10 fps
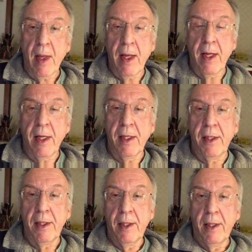
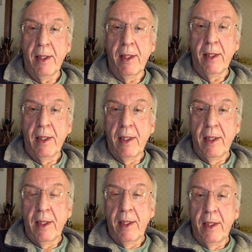And
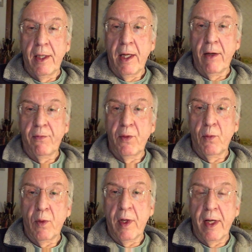after a
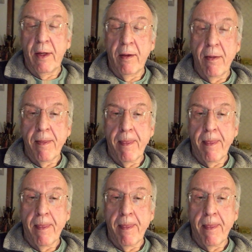while,